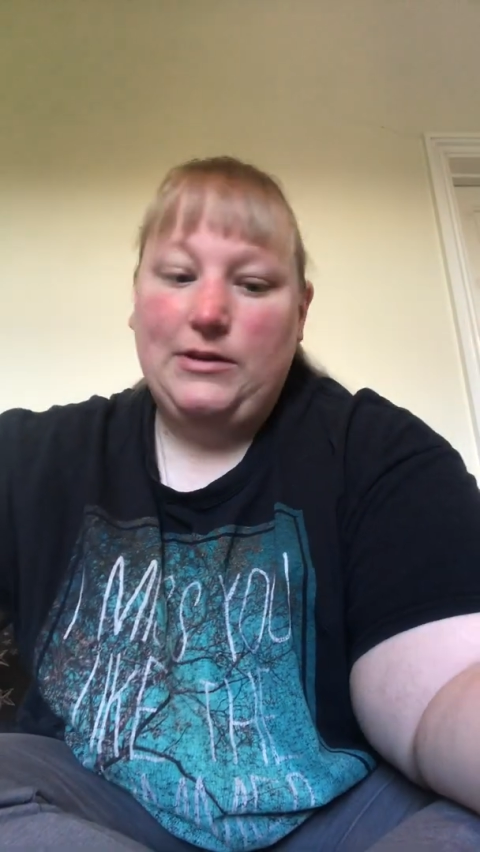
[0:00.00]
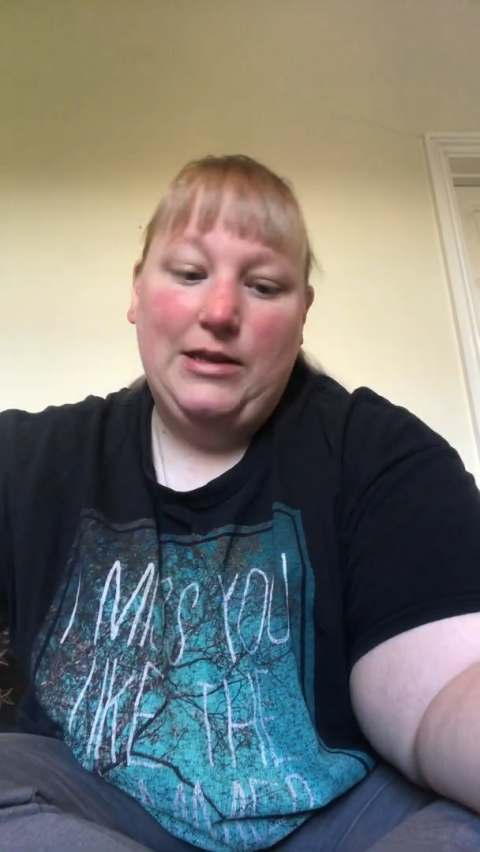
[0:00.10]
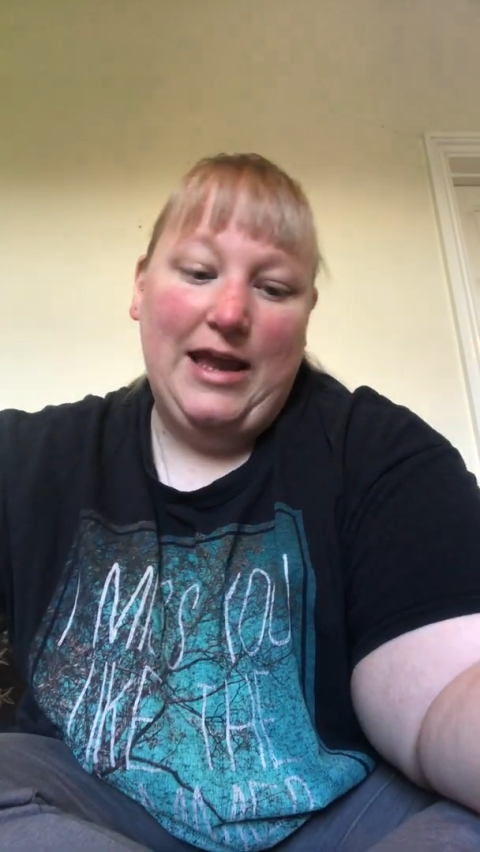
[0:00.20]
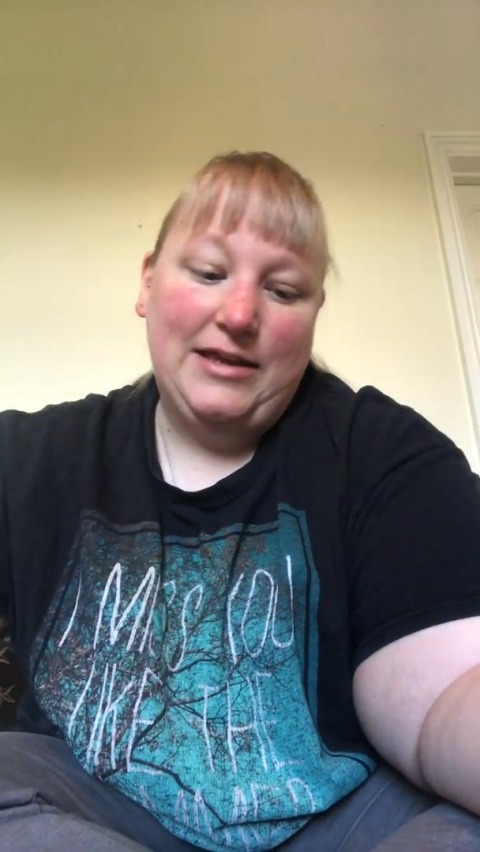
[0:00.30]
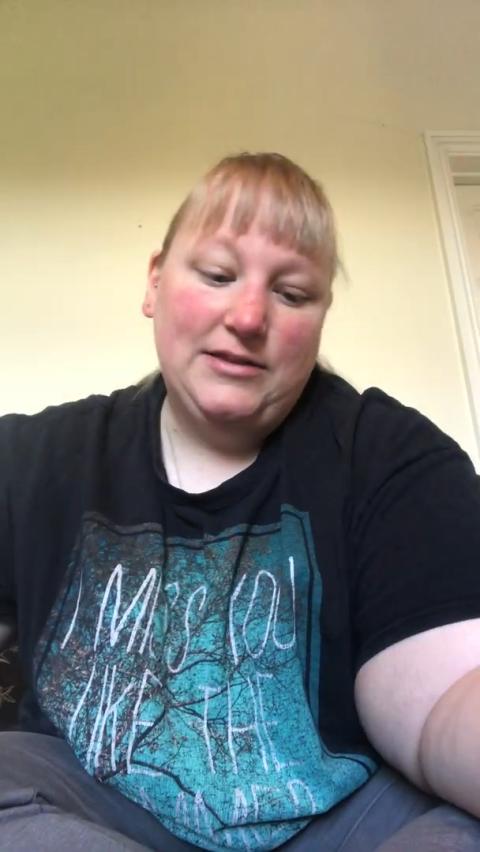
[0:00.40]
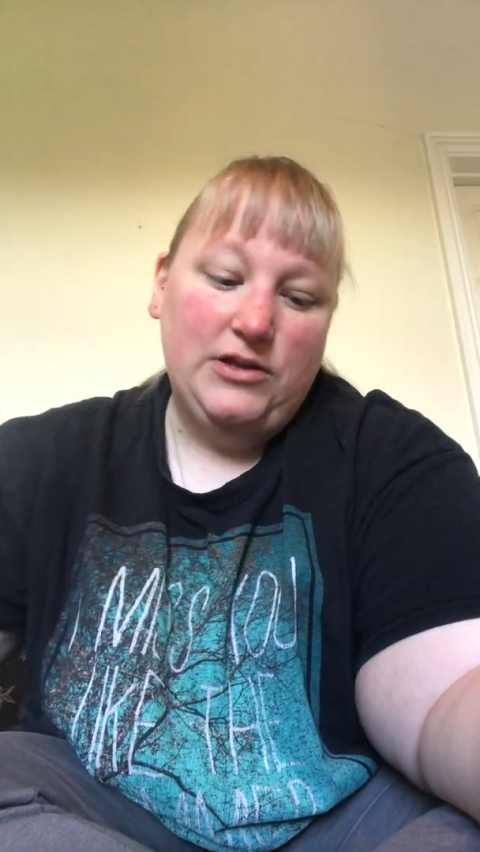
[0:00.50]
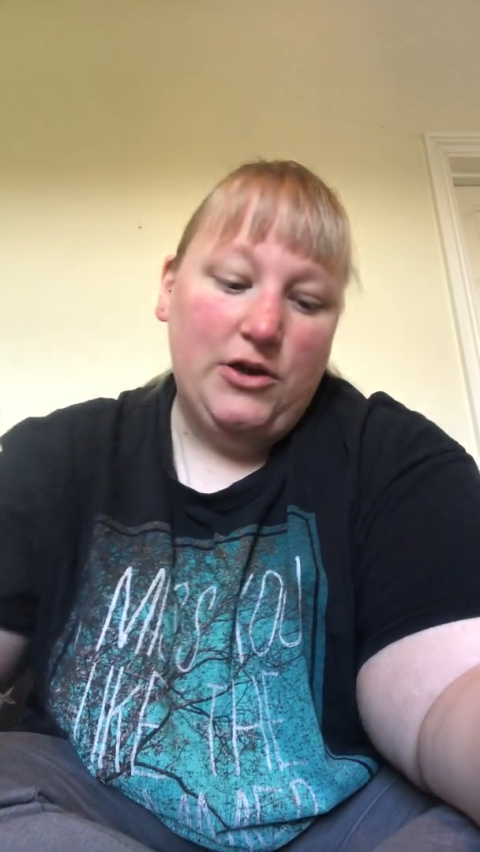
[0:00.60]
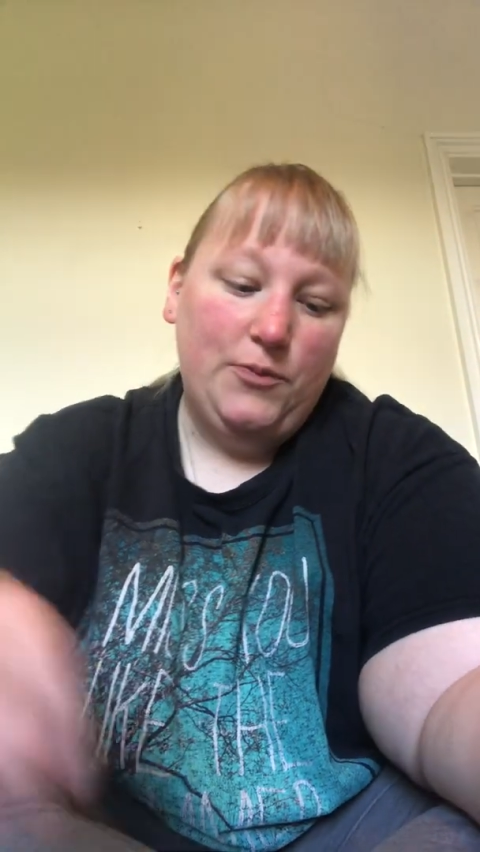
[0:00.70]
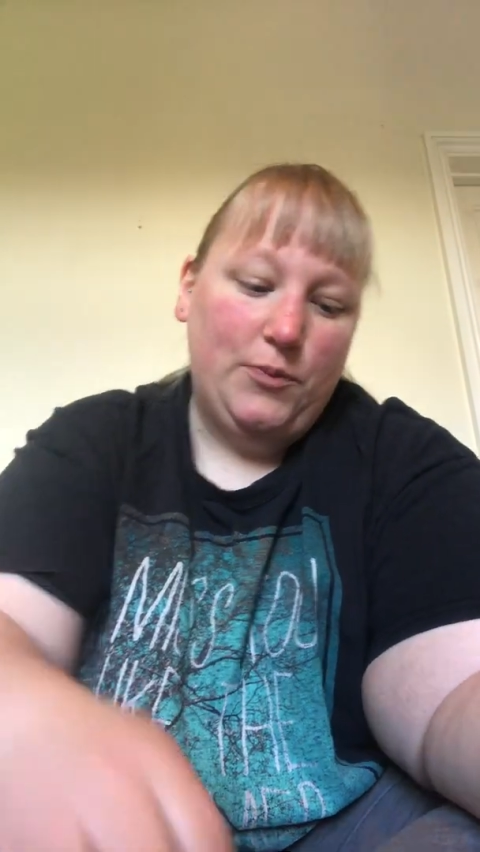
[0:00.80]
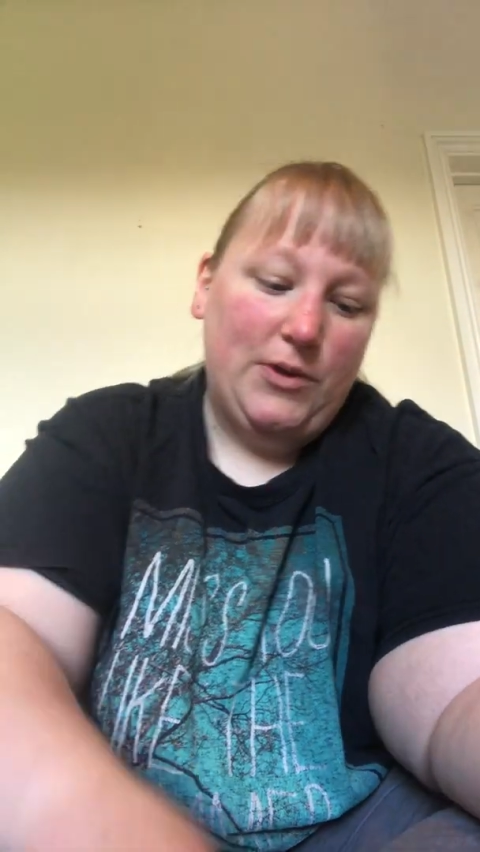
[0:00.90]
Next
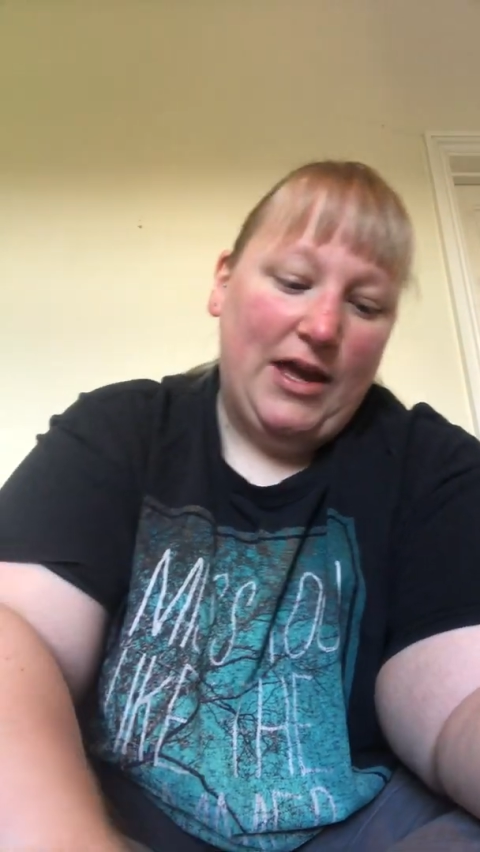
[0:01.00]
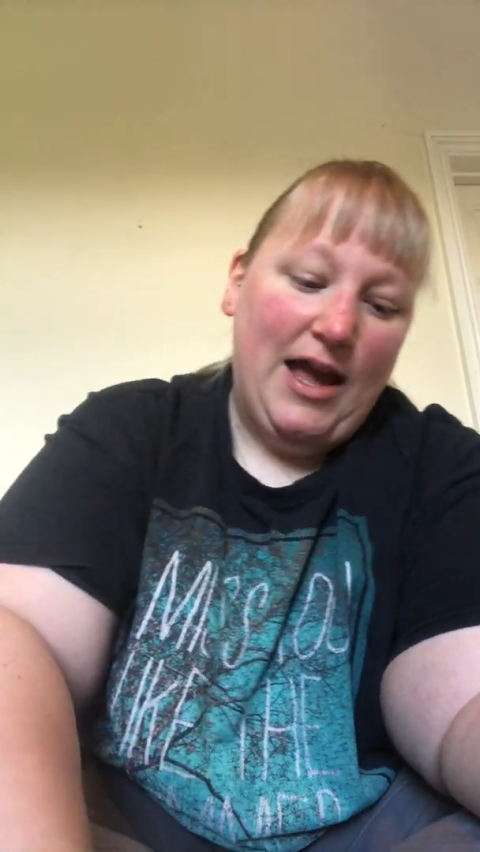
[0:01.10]
up we